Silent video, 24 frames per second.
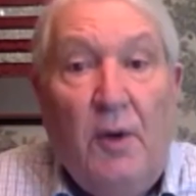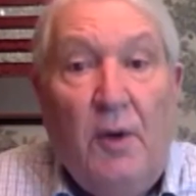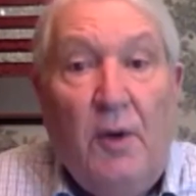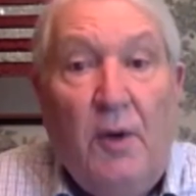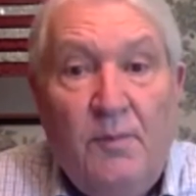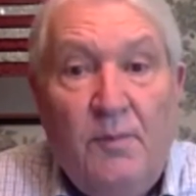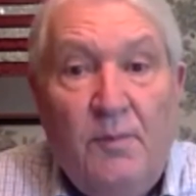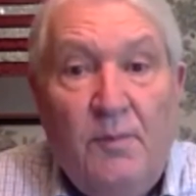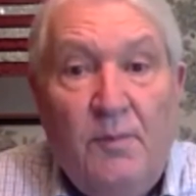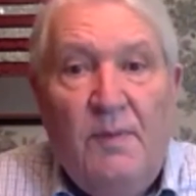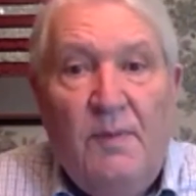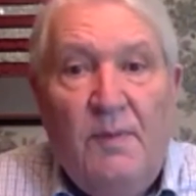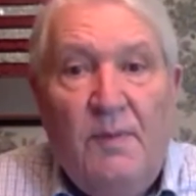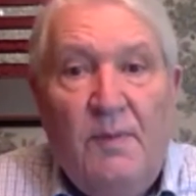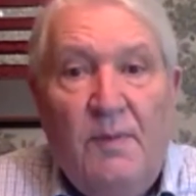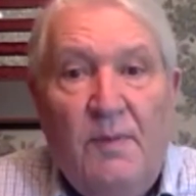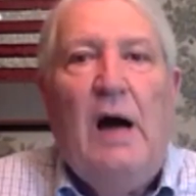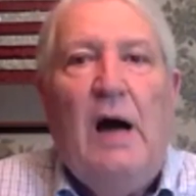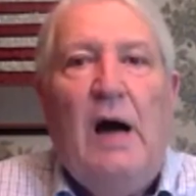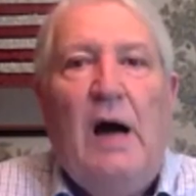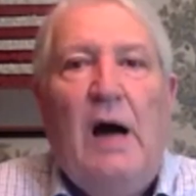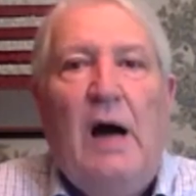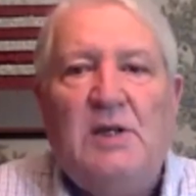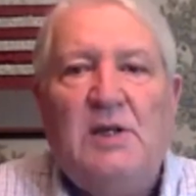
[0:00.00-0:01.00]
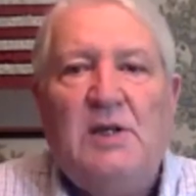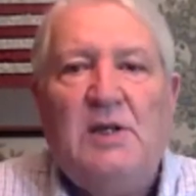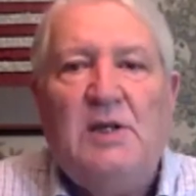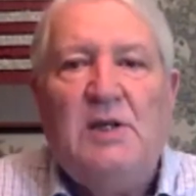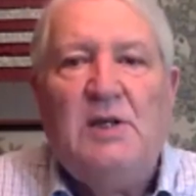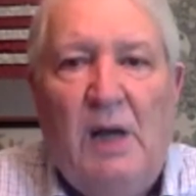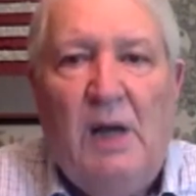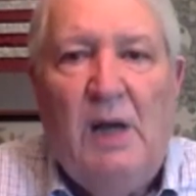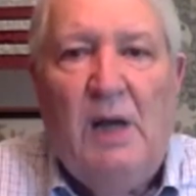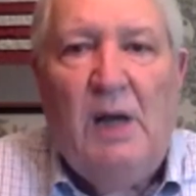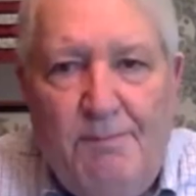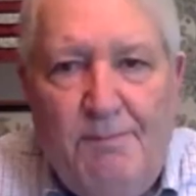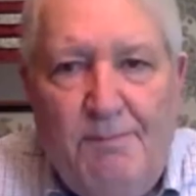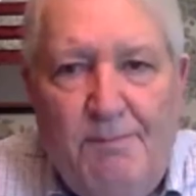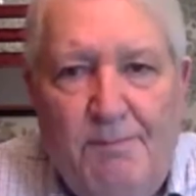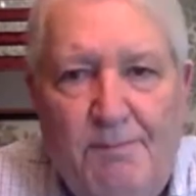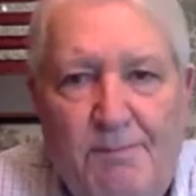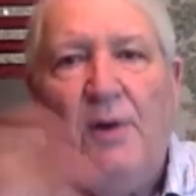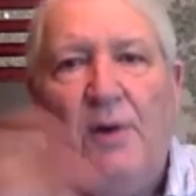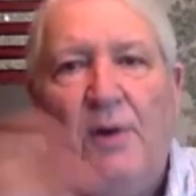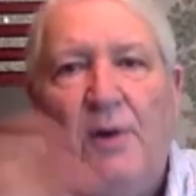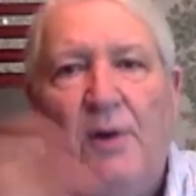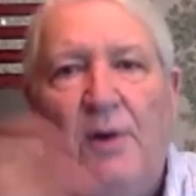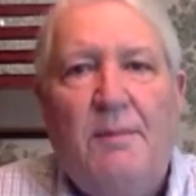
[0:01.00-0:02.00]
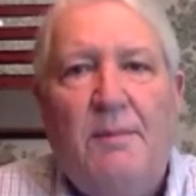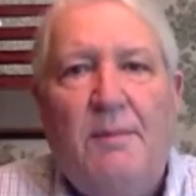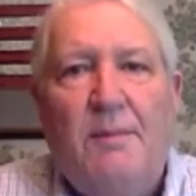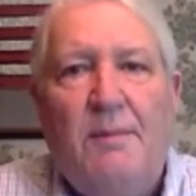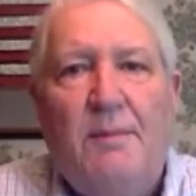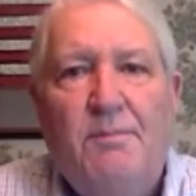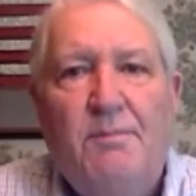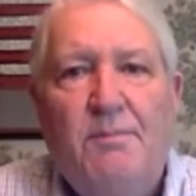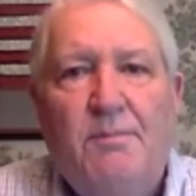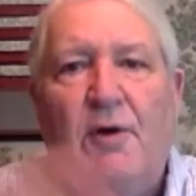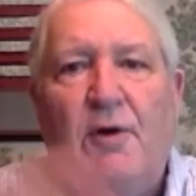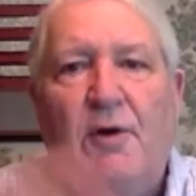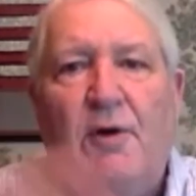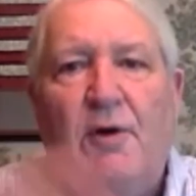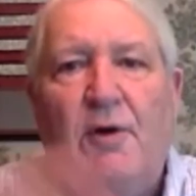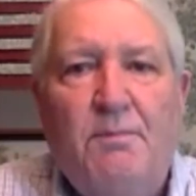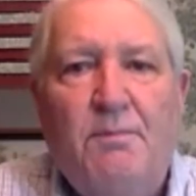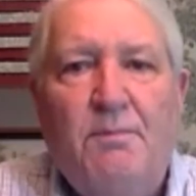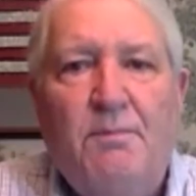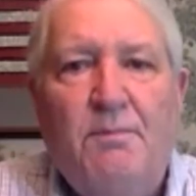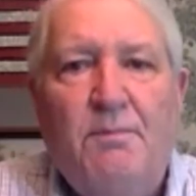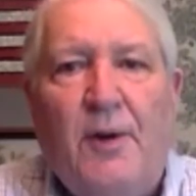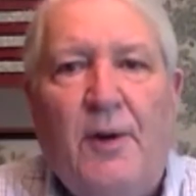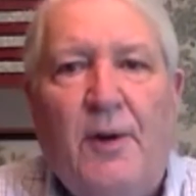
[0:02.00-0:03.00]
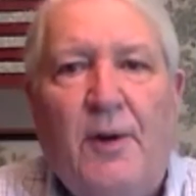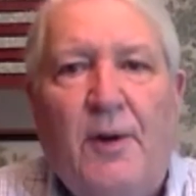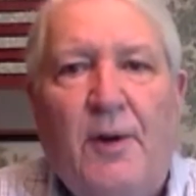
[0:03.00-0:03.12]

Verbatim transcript: They help us become better and better and better.